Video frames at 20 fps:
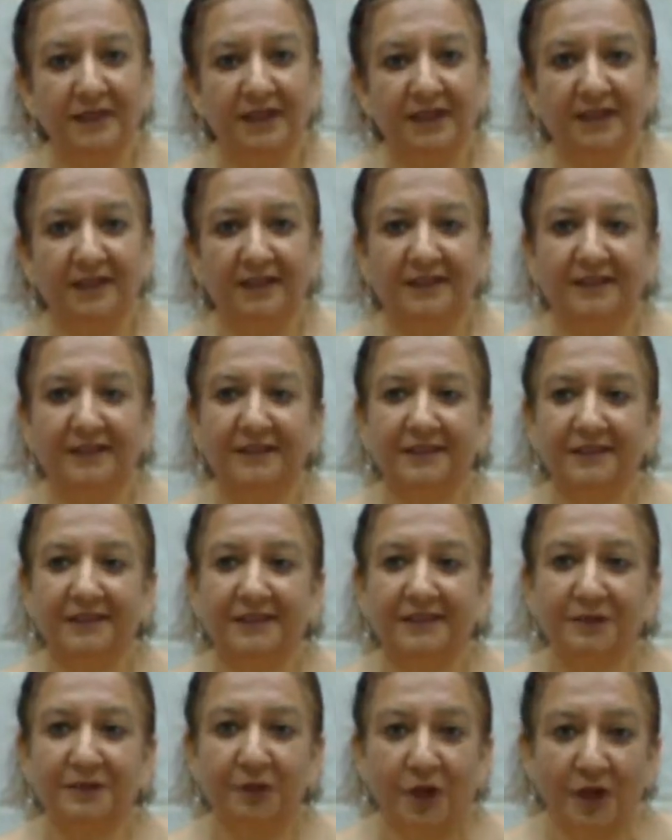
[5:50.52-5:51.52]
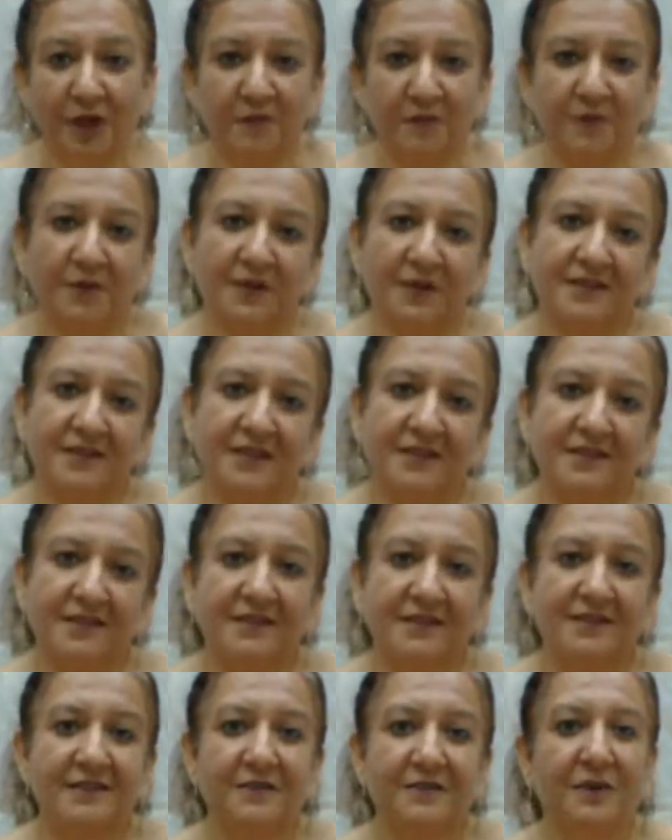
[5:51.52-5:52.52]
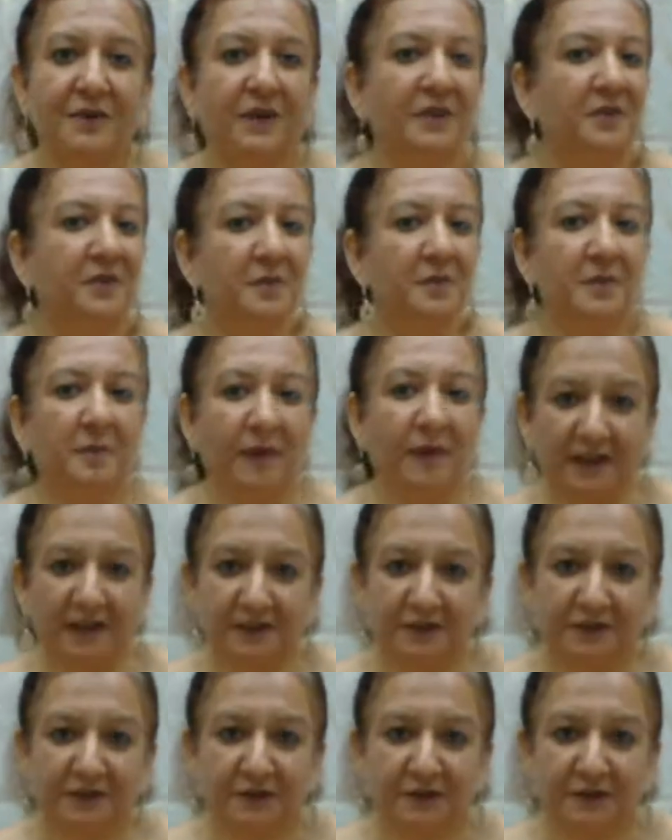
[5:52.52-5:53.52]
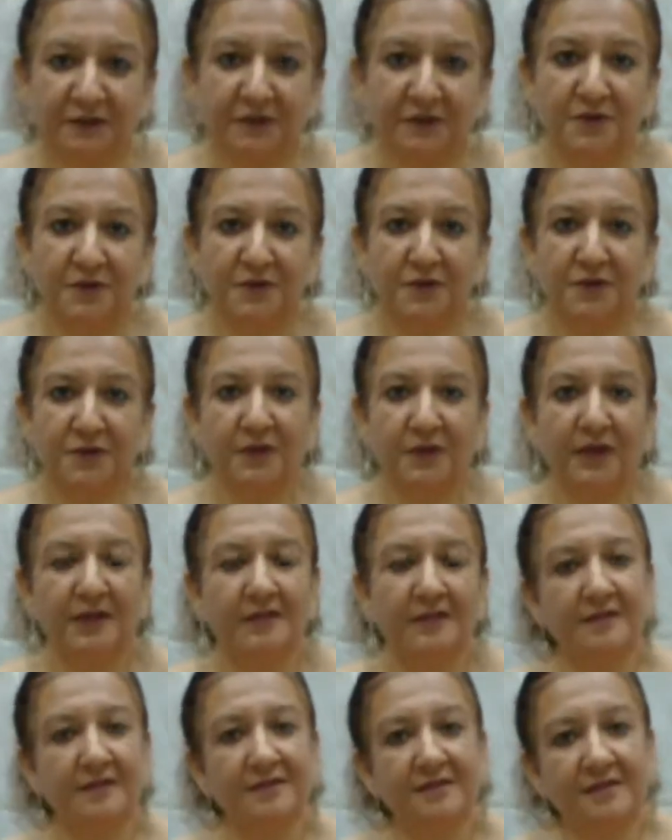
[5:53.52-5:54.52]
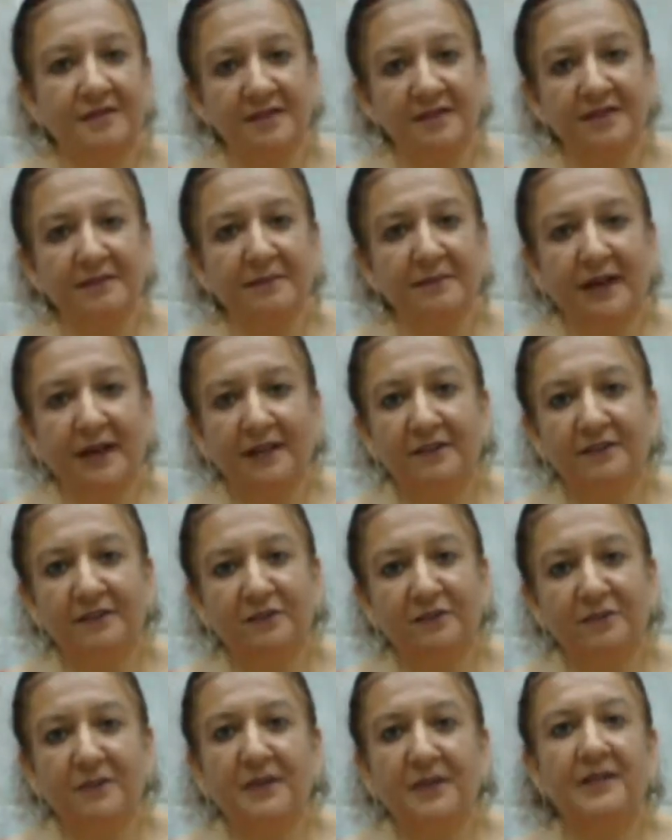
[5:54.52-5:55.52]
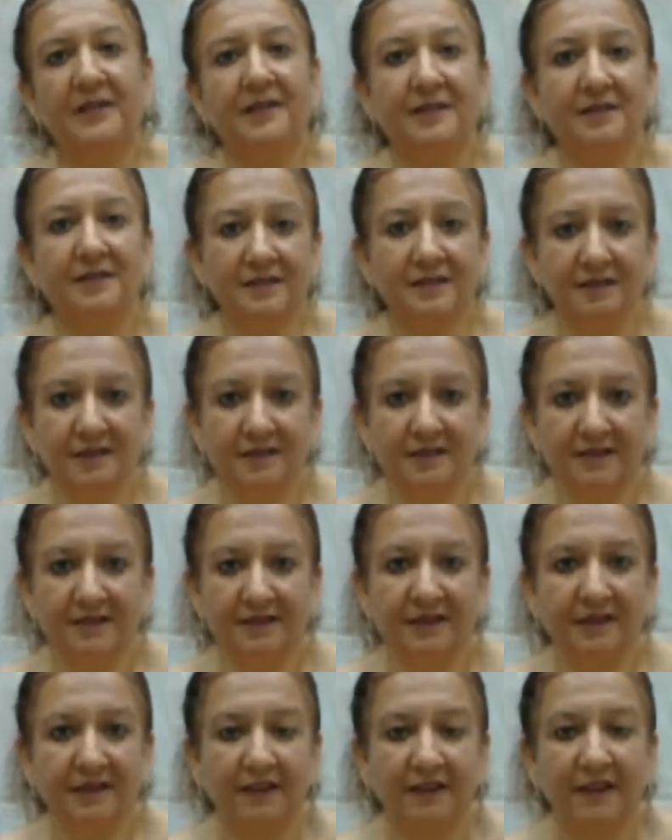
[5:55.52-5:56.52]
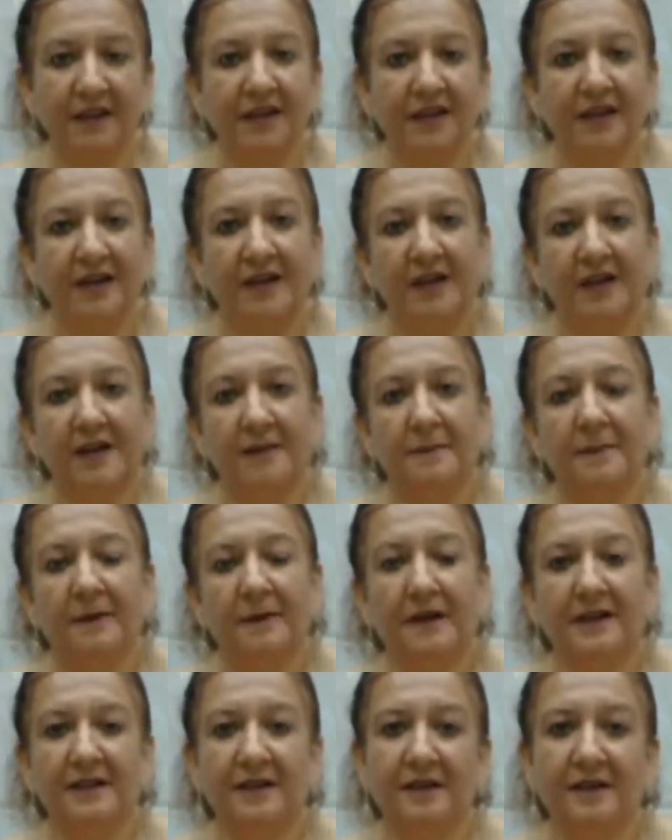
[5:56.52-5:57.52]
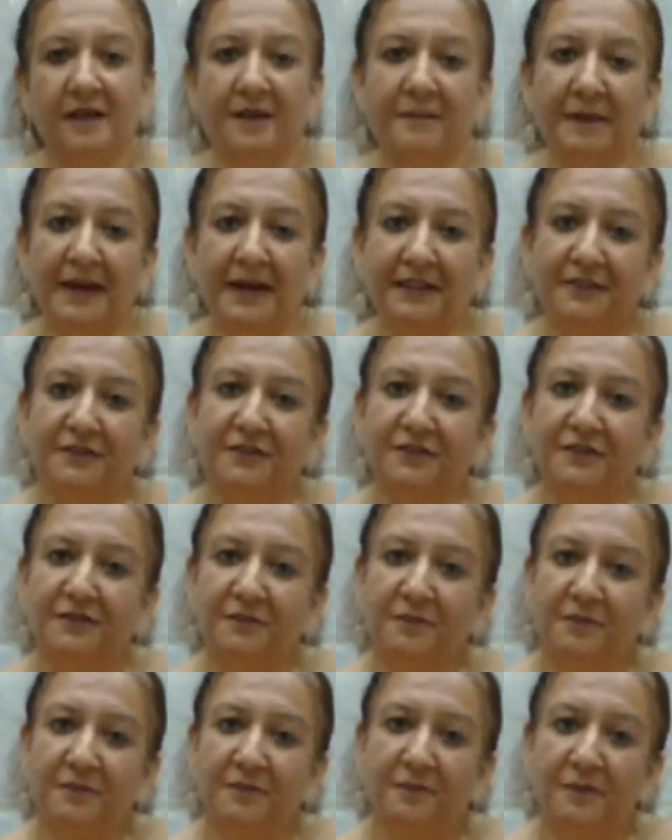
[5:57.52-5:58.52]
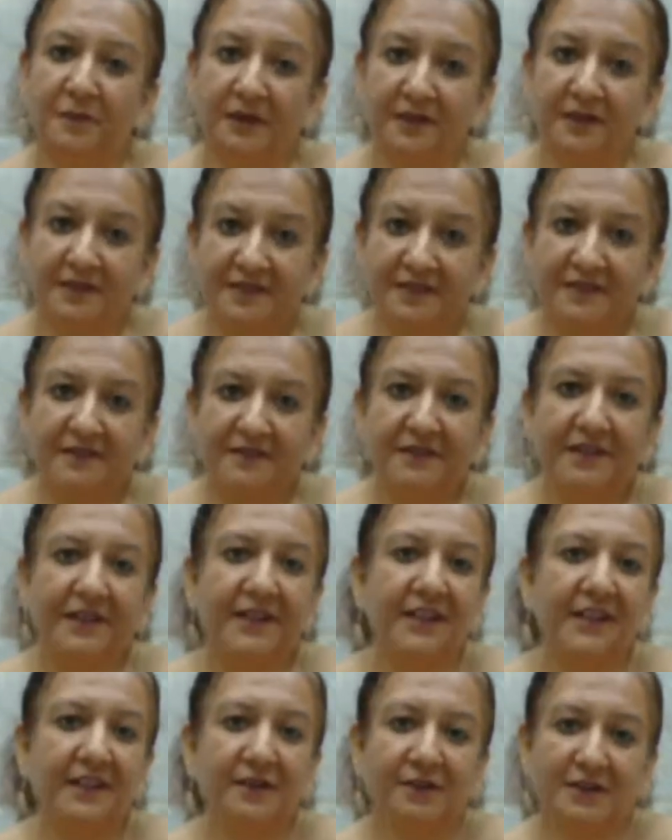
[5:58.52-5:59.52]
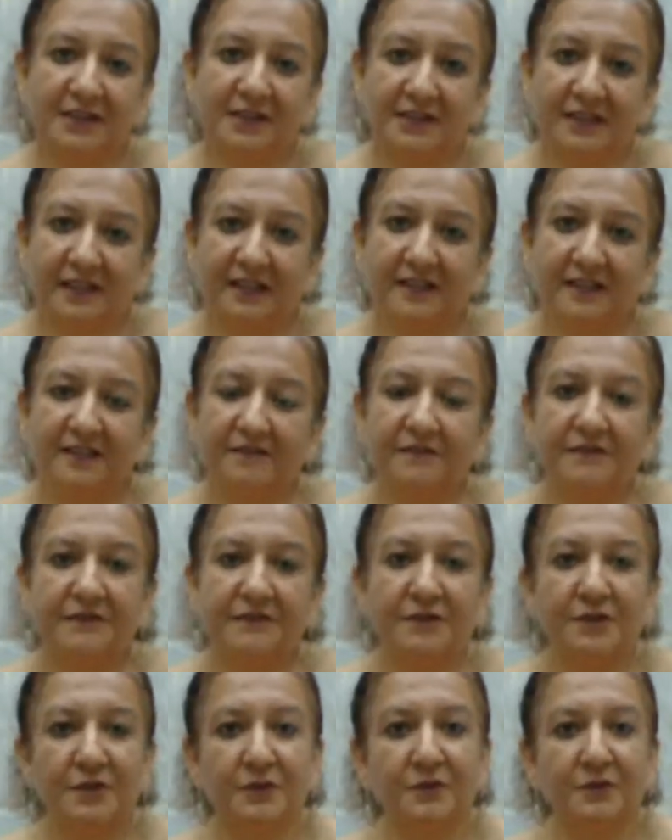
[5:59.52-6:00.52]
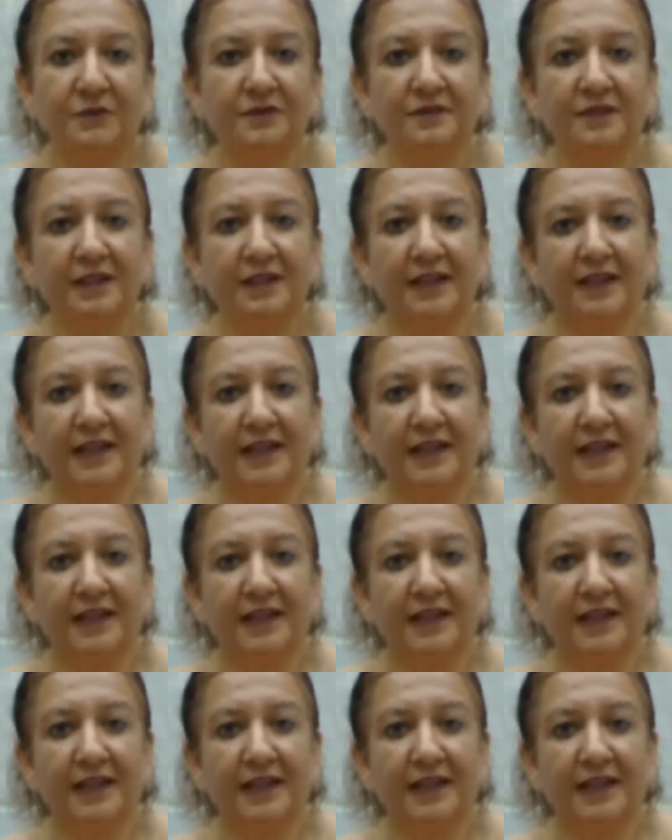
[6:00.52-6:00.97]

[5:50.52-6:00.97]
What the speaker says: the thought process is going to be part of you. So it is just a matter of being consistent, a matter of persevering yourself to